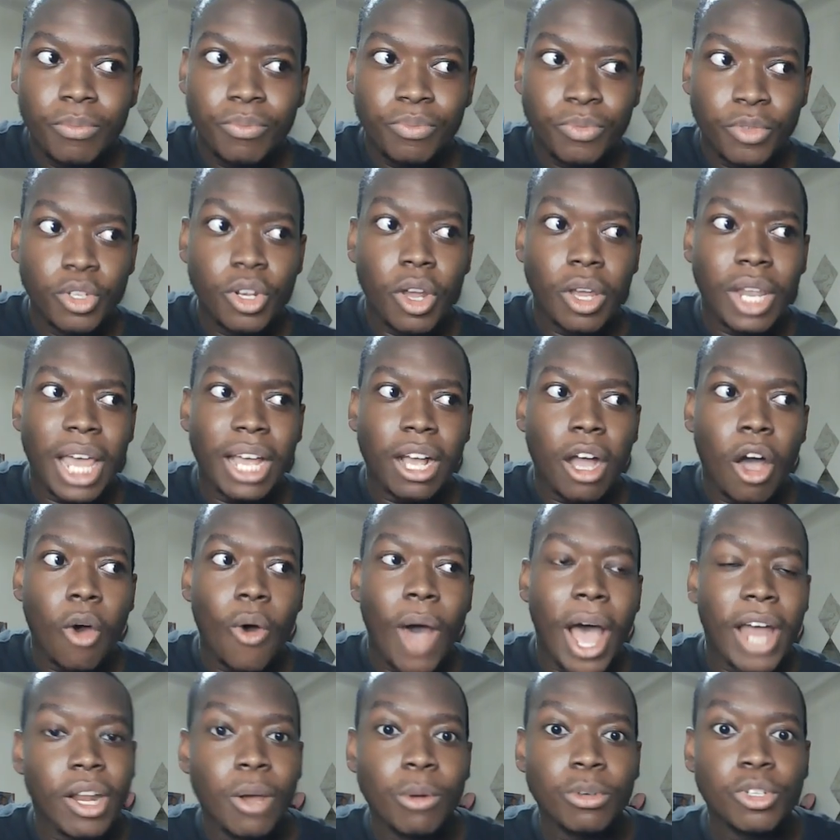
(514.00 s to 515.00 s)
You know, like, oh,
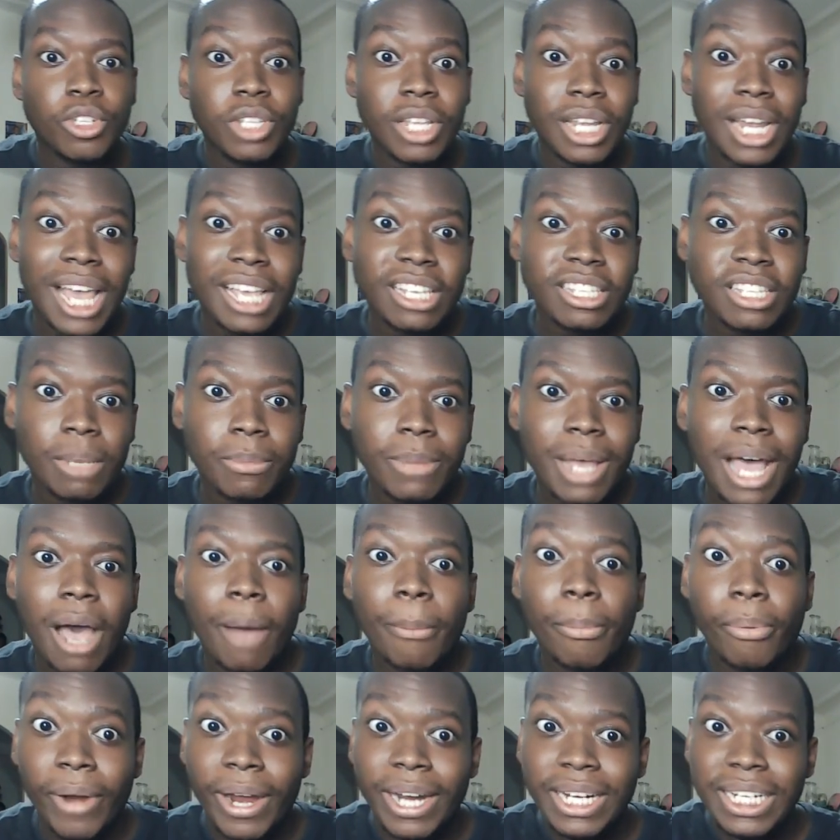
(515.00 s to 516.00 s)
I Know What You Did Last Summer, how
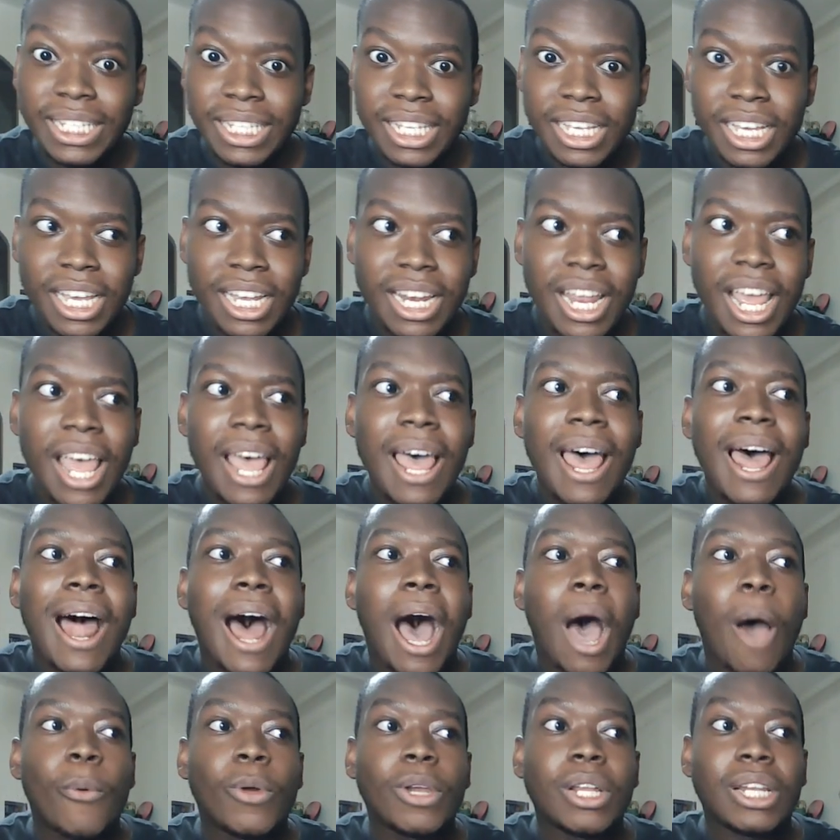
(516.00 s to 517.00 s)
Brandy did.
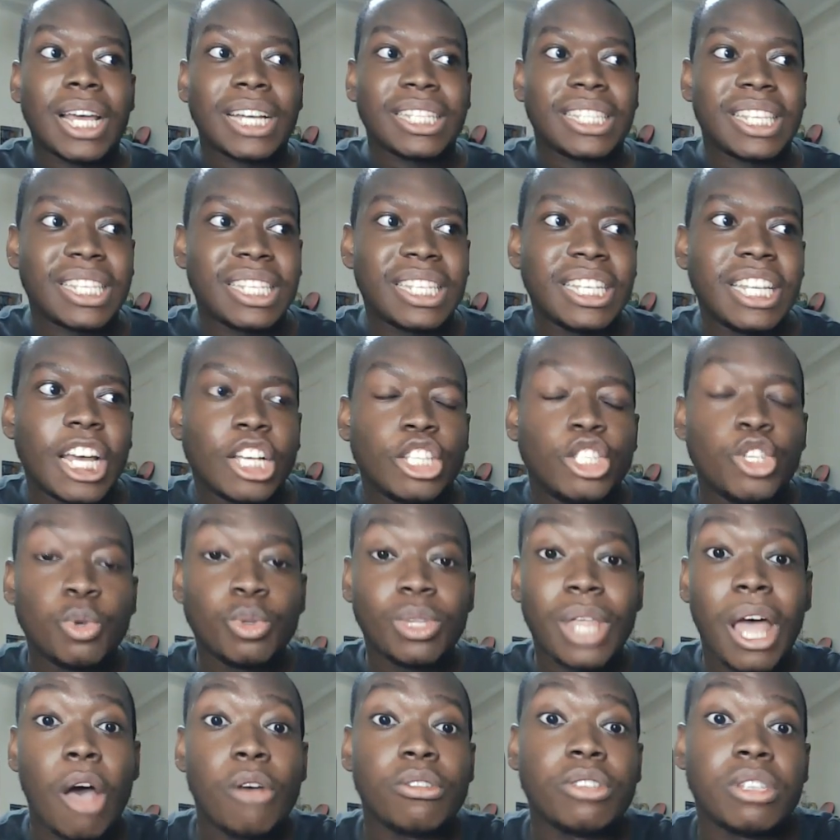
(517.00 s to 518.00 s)
I would have liked to see a
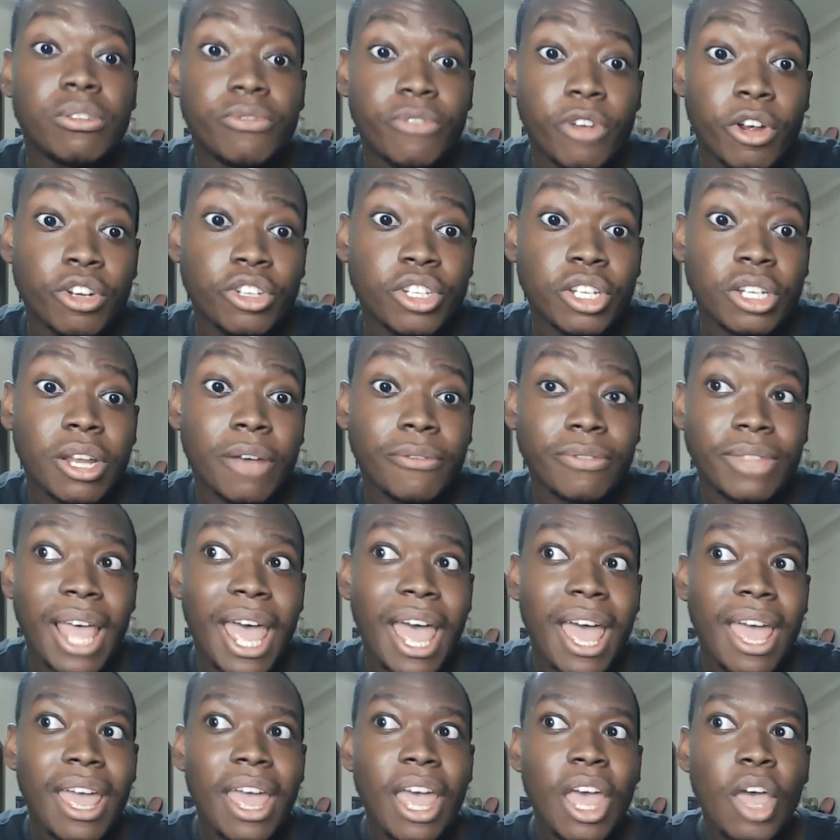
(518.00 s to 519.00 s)
2000 version of
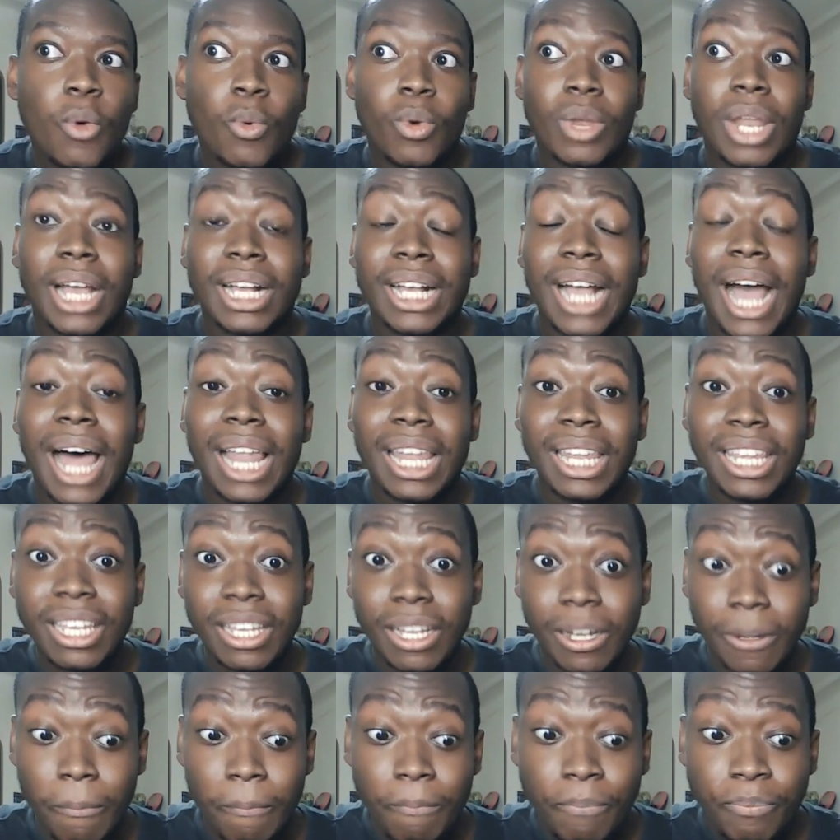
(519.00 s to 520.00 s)
that with like
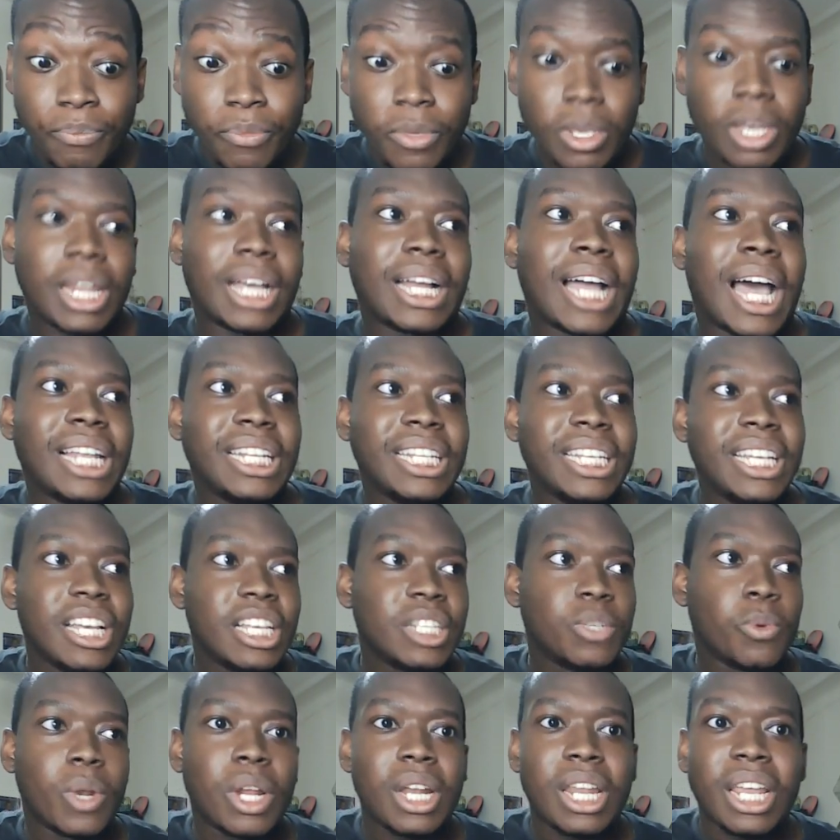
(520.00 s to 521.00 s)
Aaliyah. Like, Aaliyah
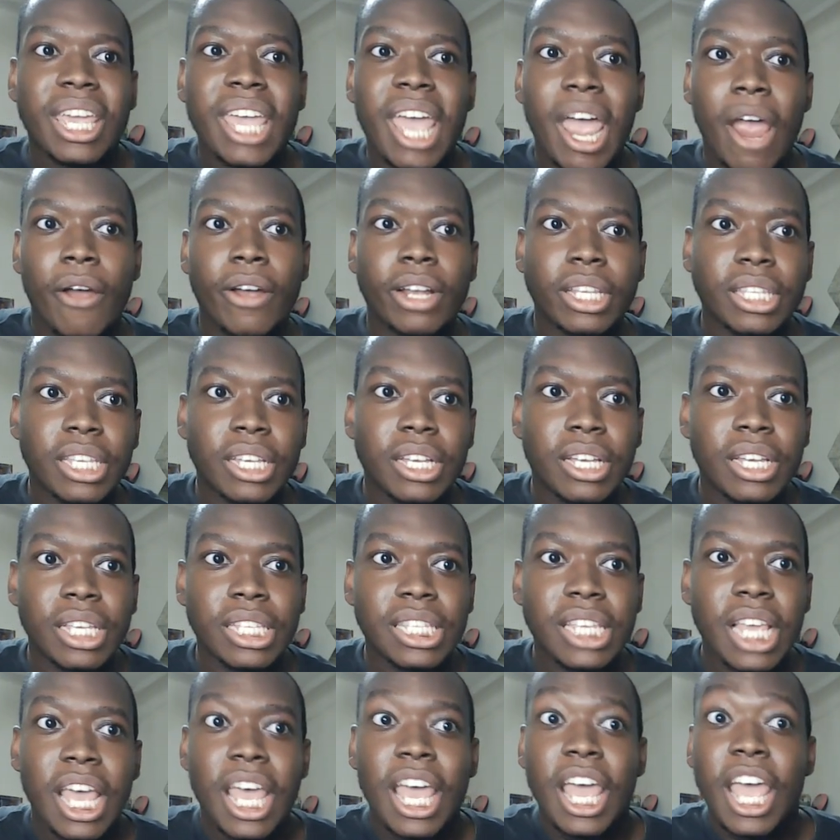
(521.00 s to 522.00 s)
is one of the
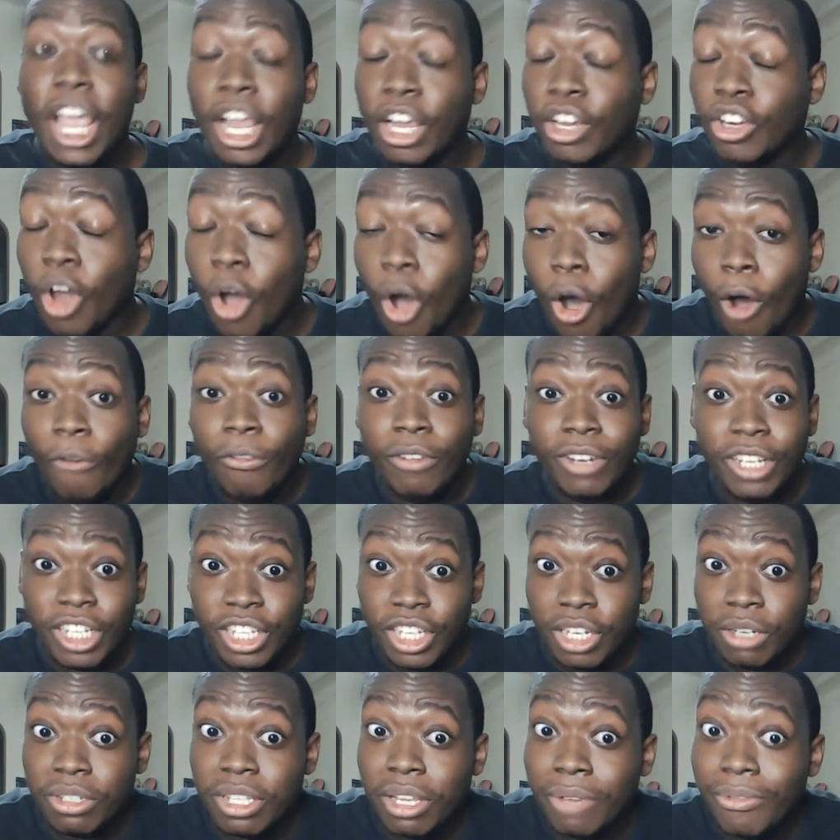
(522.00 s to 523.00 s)
characters, you know, hopefully
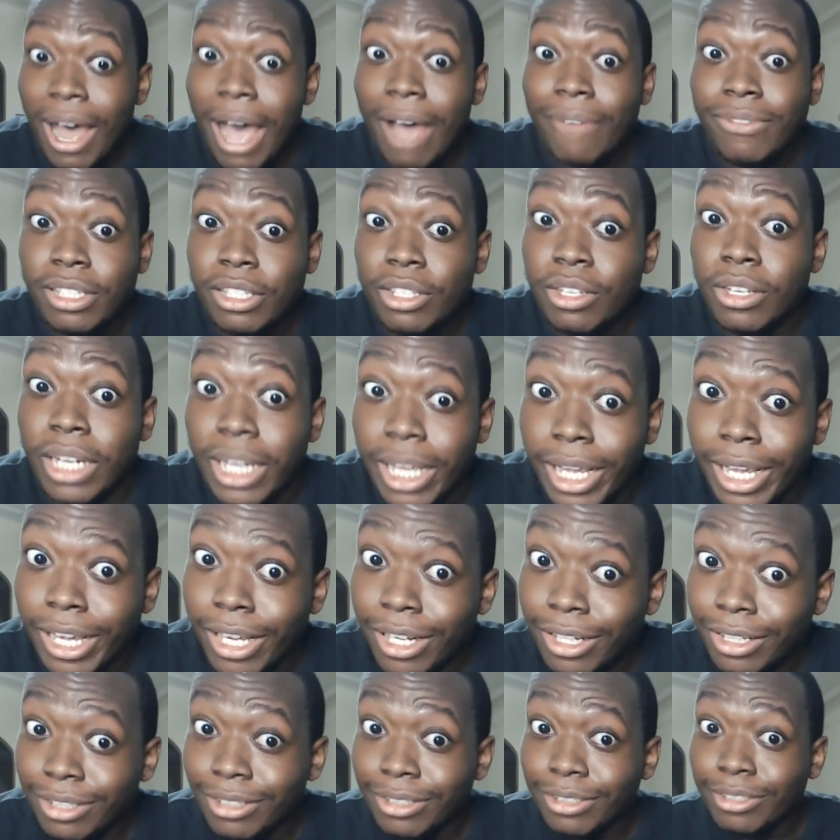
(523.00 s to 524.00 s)
she survived to the
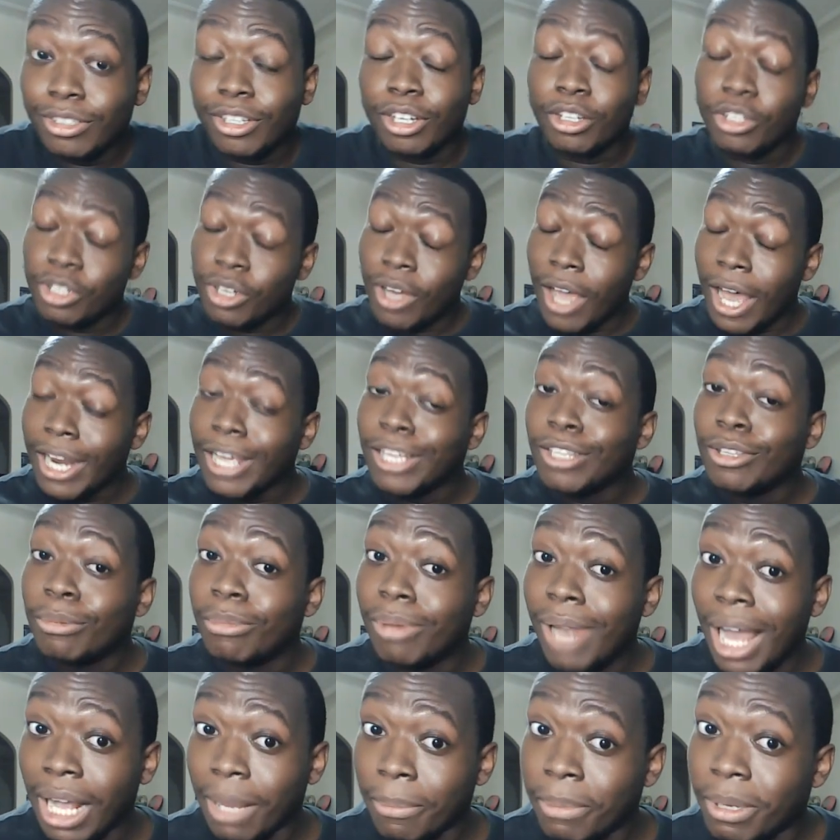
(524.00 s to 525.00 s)
end, because you know how they do
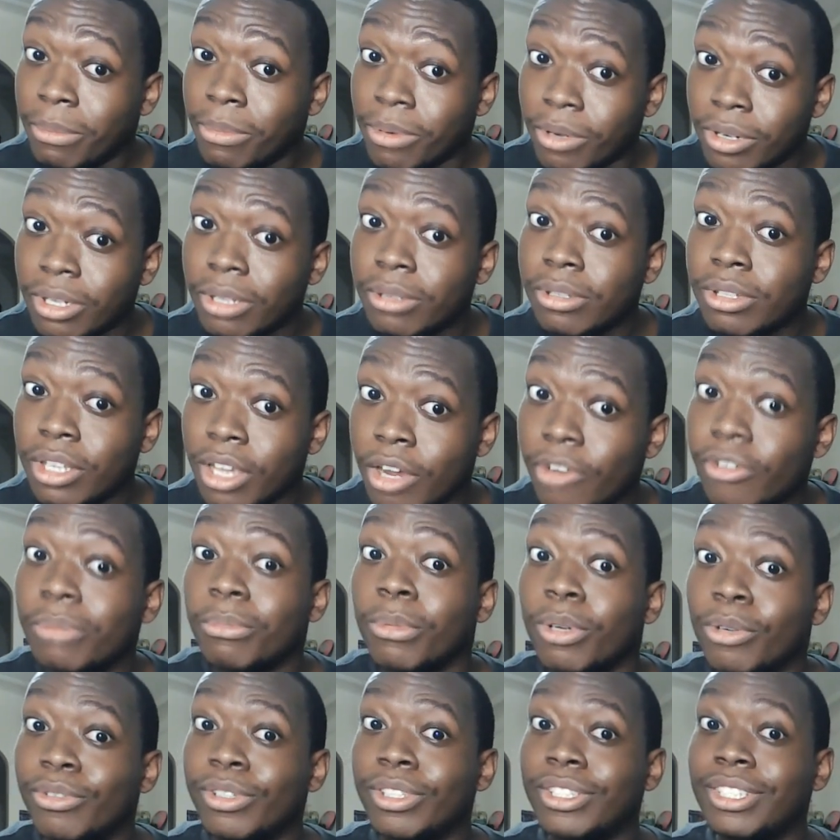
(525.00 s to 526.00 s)
black people in those scary
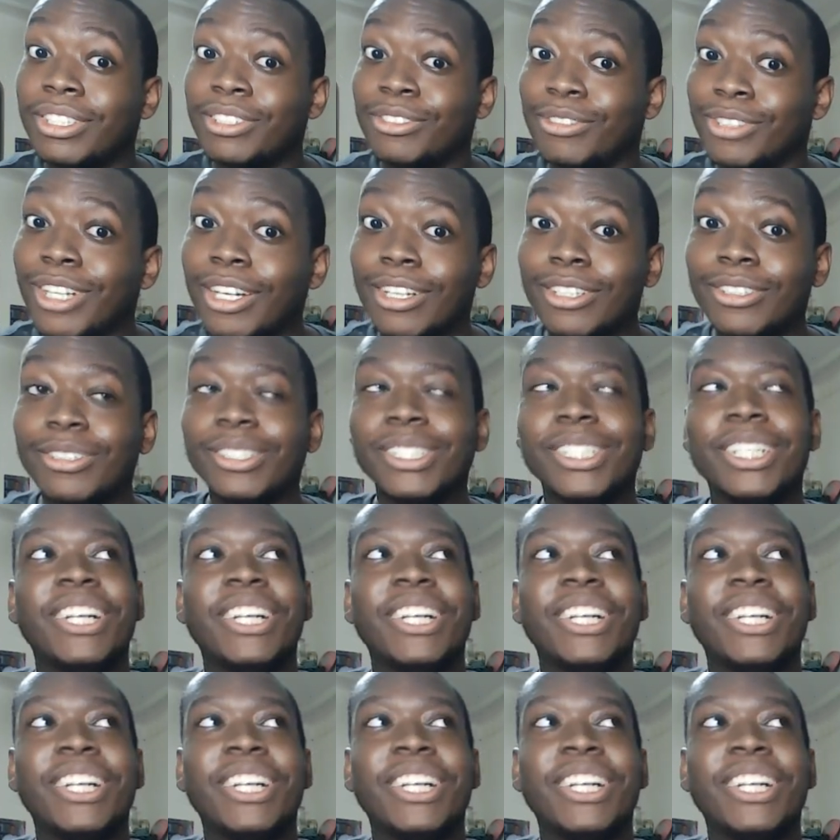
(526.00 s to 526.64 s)
movies, you know?